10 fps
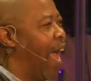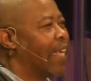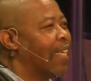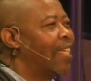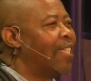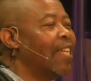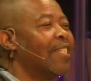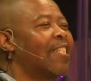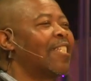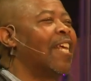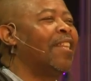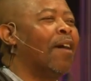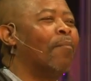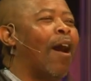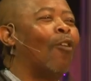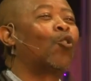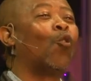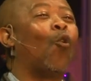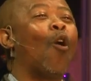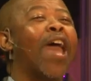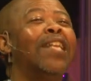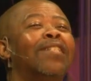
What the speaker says: Jesus sent them out to go and